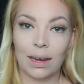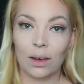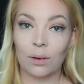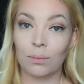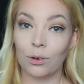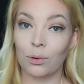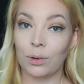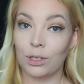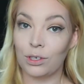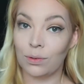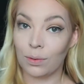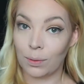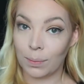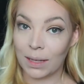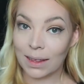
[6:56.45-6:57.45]
Now I'm going
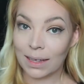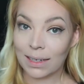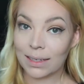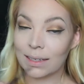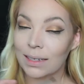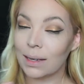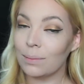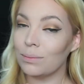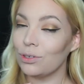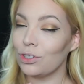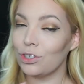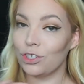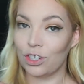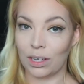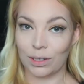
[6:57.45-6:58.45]
to repeat that step
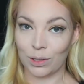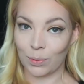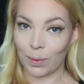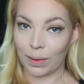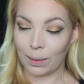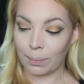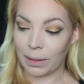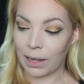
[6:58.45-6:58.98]
just with the